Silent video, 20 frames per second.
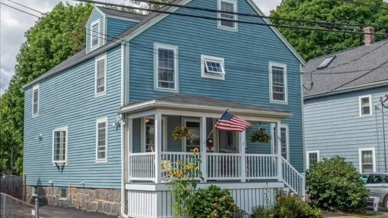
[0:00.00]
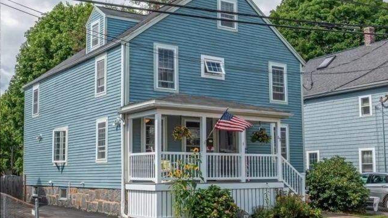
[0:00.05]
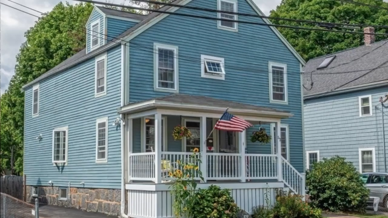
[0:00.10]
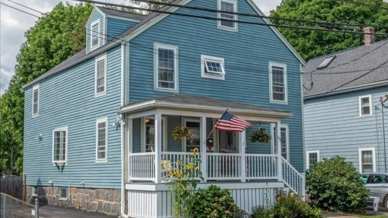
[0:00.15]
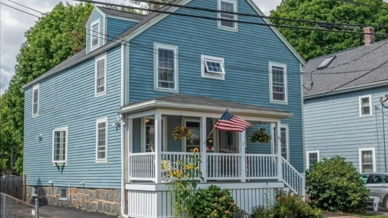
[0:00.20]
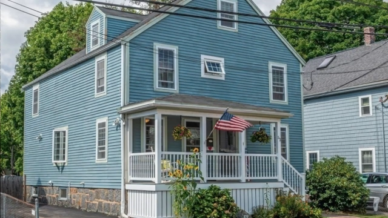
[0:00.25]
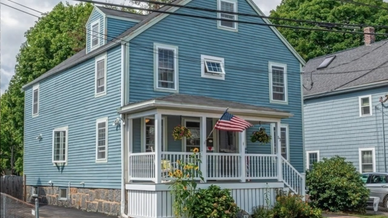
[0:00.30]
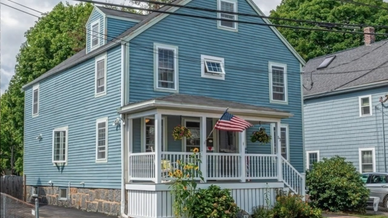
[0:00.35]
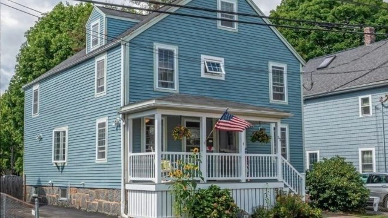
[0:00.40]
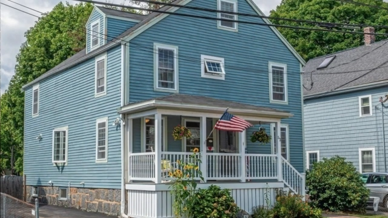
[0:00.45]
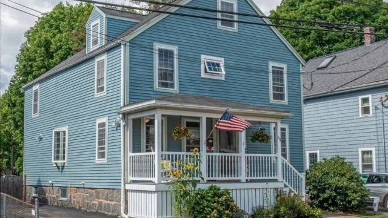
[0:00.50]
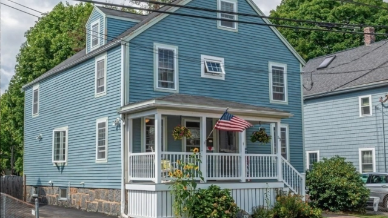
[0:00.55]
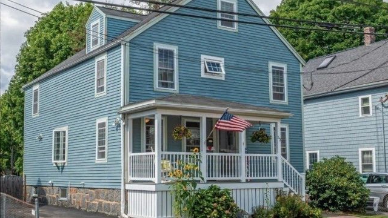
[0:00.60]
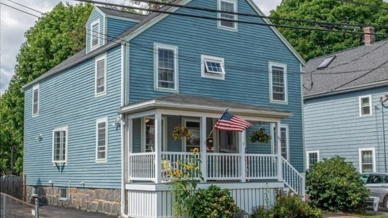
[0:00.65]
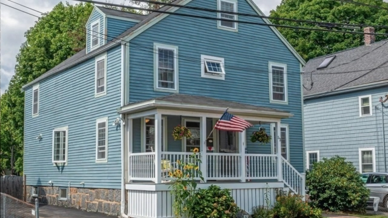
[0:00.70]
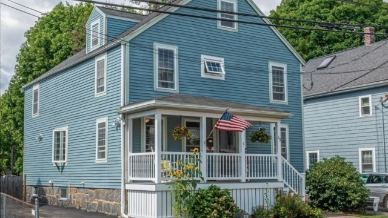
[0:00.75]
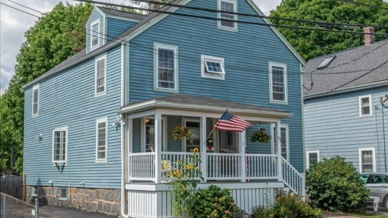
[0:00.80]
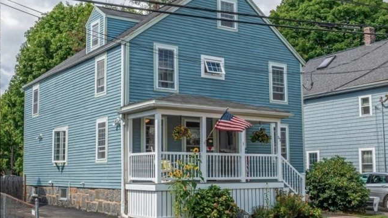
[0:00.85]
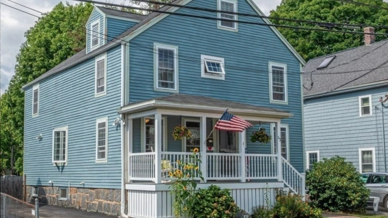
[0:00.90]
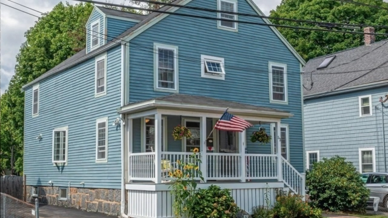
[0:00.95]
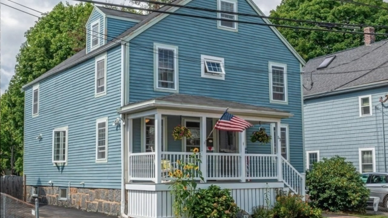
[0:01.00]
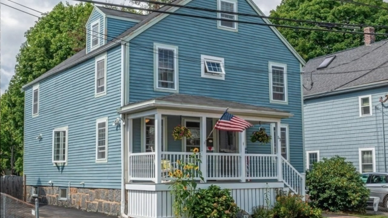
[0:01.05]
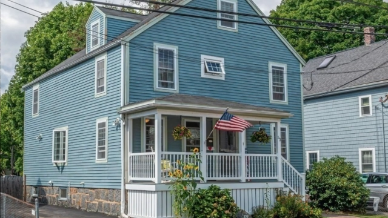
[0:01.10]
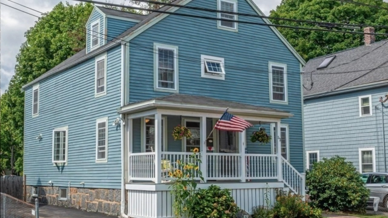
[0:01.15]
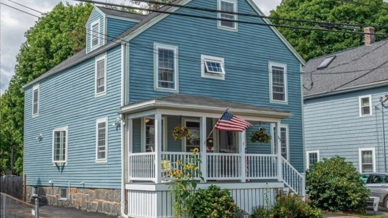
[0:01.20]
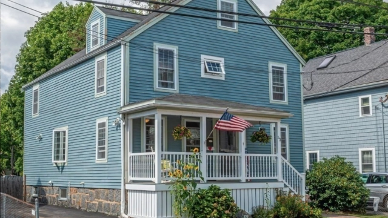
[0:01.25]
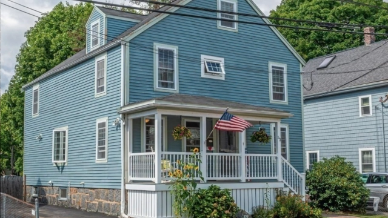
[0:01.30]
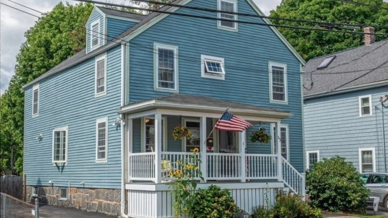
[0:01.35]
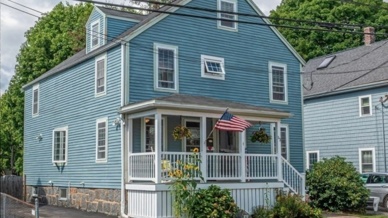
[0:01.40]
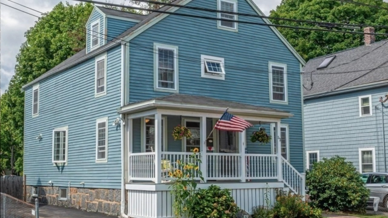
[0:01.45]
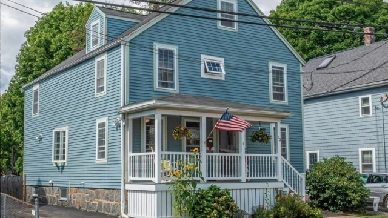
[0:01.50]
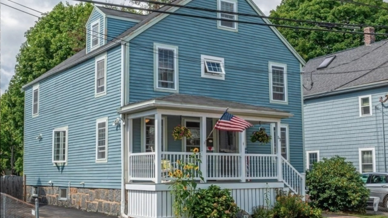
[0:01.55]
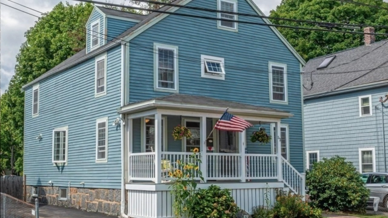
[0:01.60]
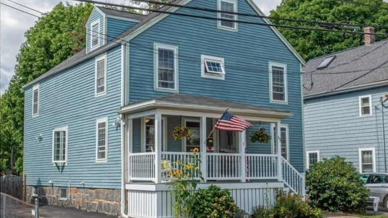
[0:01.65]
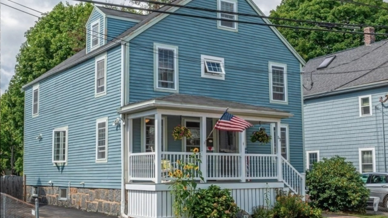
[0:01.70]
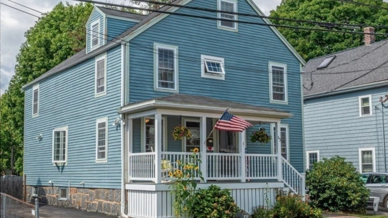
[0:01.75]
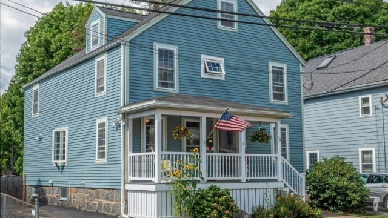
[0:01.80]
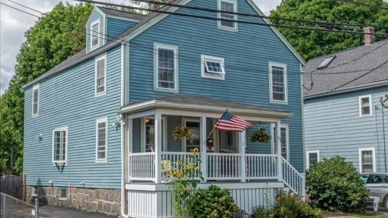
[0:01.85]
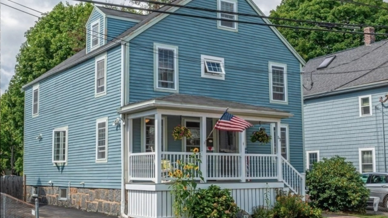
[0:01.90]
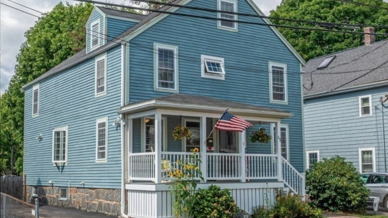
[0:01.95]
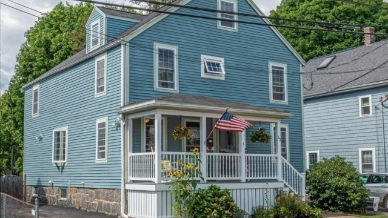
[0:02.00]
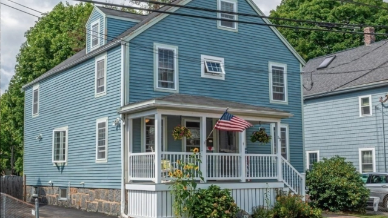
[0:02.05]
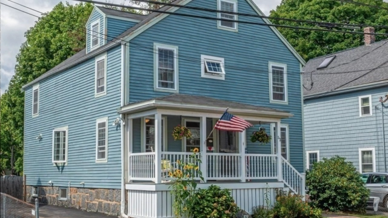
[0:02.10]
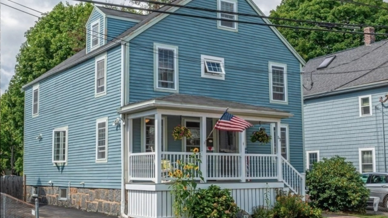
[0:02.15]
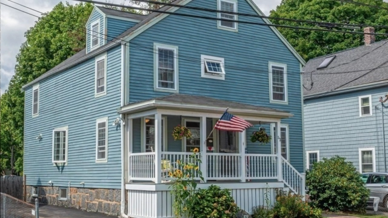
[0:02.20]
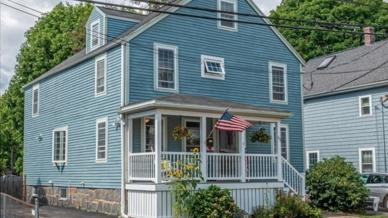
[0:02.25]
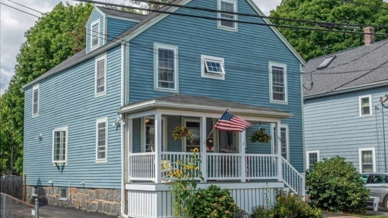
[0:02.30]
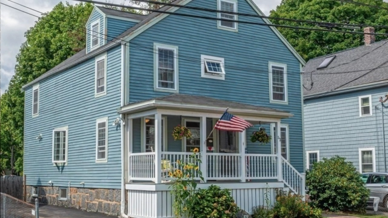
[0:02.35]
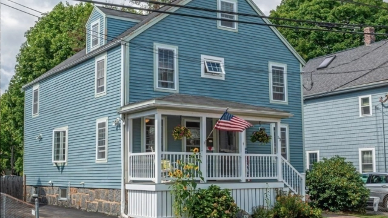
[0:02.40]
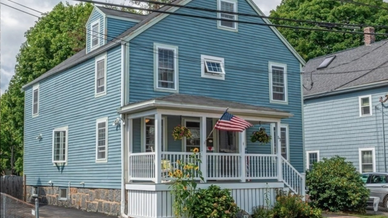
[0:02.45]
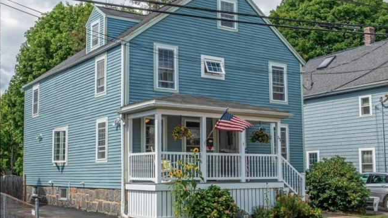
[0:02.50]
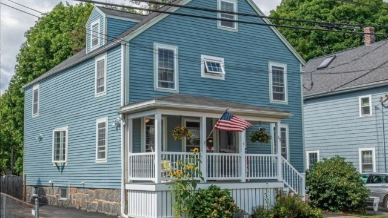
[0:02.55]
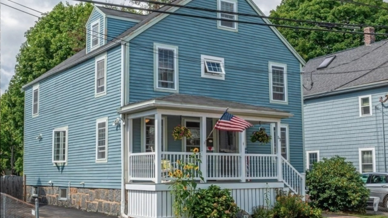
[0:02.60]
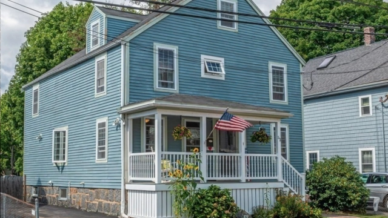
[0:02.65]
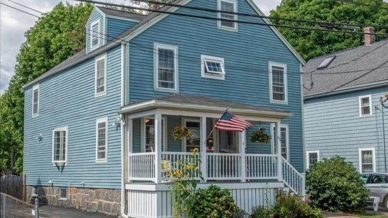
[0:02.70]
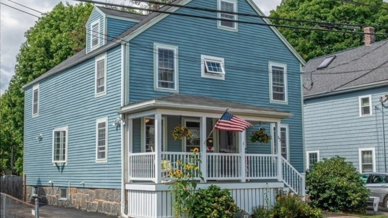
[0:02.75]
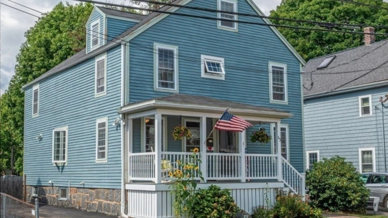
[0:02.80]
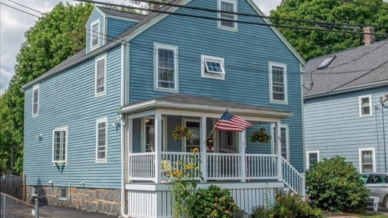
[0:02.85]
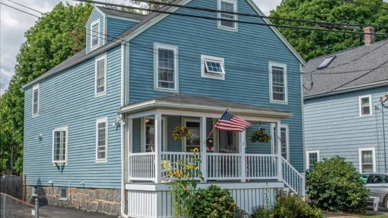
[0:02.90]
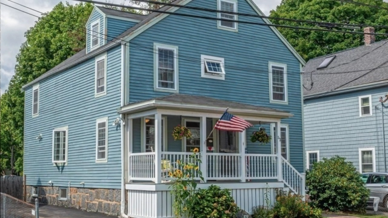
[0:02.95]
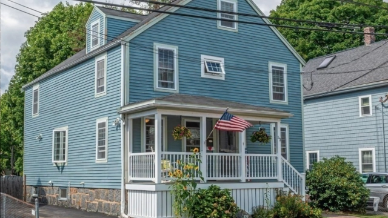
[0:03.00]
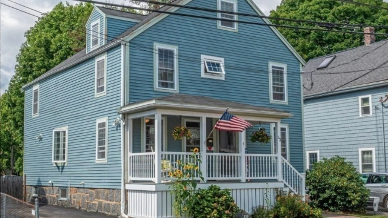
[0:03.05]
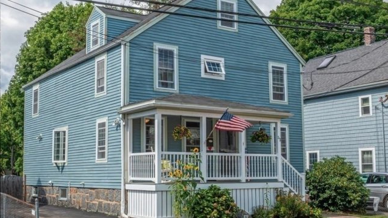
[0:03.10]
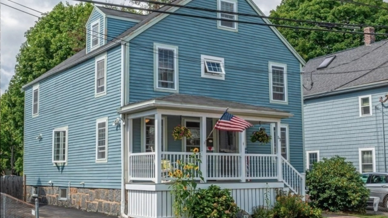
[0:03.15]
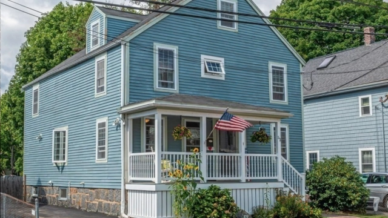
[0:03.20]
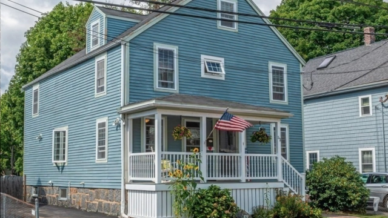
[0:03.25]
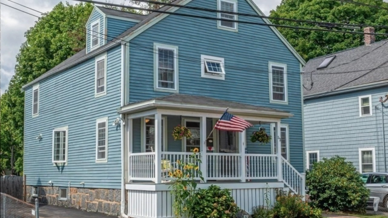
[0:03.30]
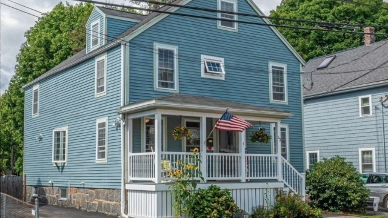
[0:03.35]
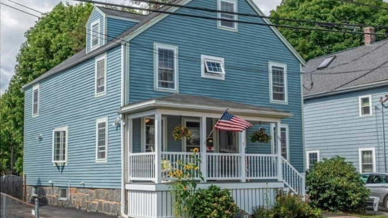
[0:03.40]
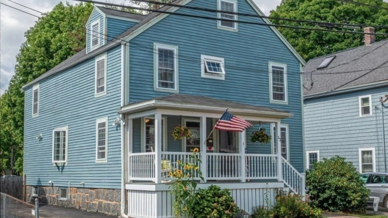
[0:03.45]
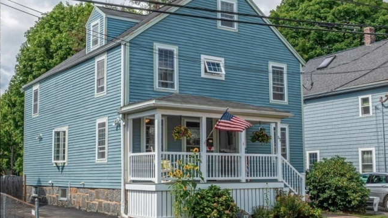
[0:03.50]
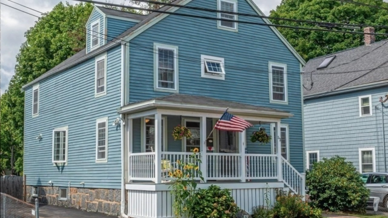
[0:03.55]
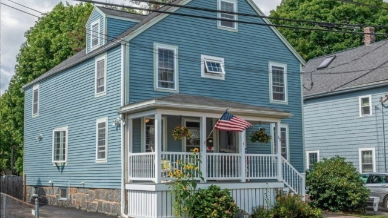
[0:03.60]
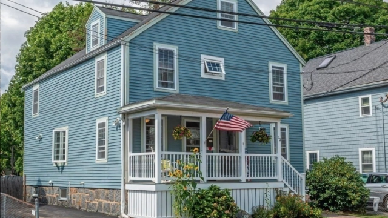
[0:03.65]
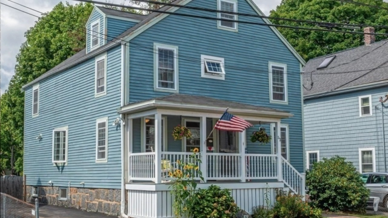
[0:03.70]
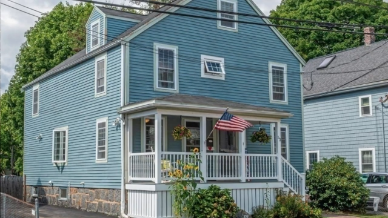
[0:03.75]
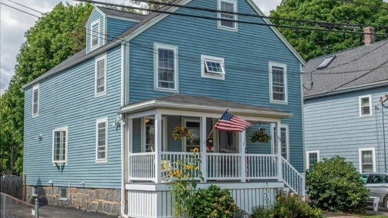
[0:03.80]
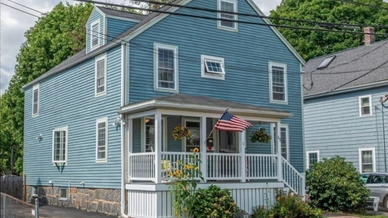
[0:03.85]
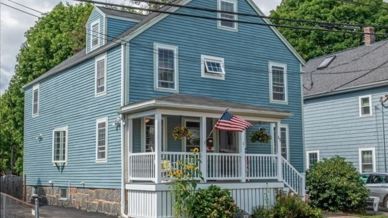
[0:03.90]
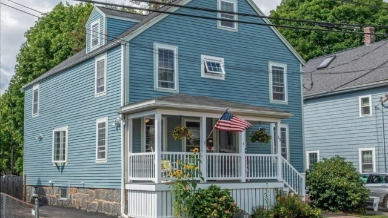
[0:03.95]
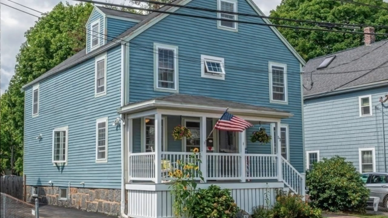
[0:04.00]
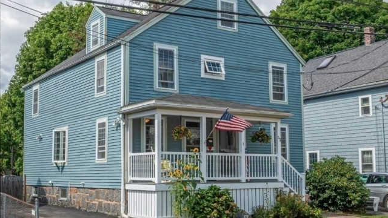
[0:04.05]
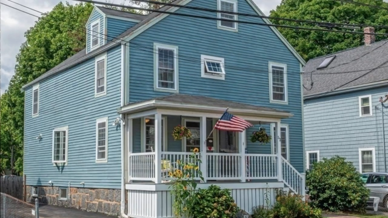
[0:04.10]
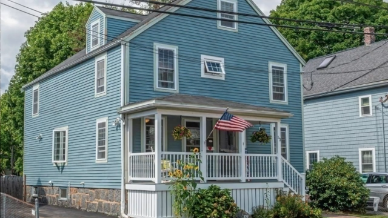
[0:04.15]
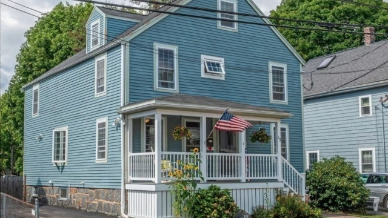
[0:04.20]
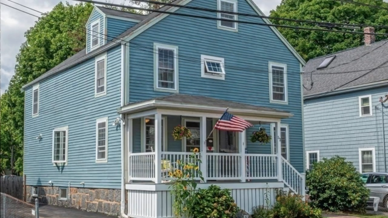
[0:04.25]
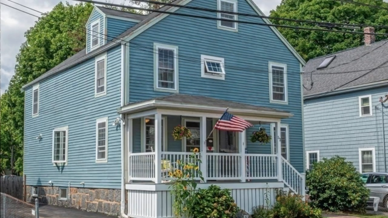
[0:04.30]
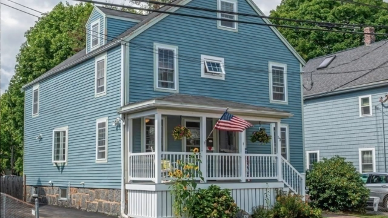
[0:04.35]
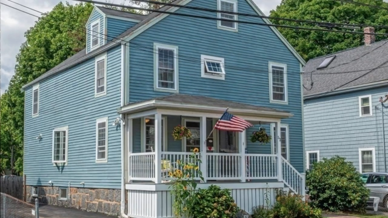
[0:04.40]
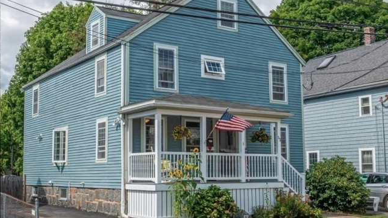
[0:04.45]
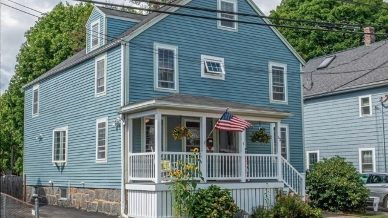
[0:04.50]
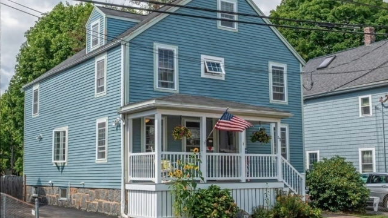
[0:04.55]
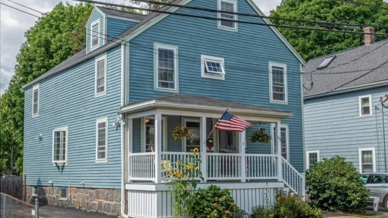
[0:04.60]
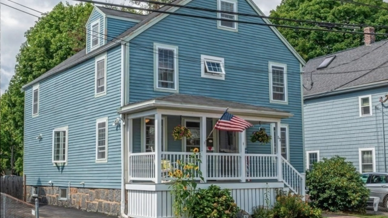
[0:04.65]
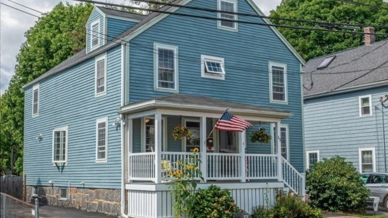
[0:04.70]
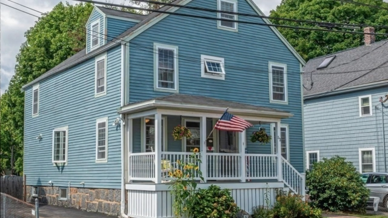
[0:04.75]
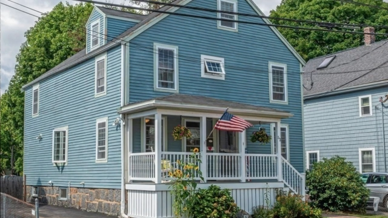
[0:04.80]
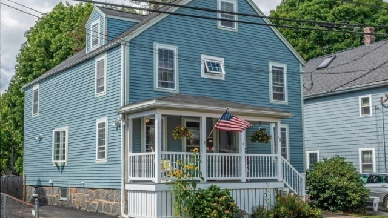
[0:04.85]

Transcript: (no speaker visible)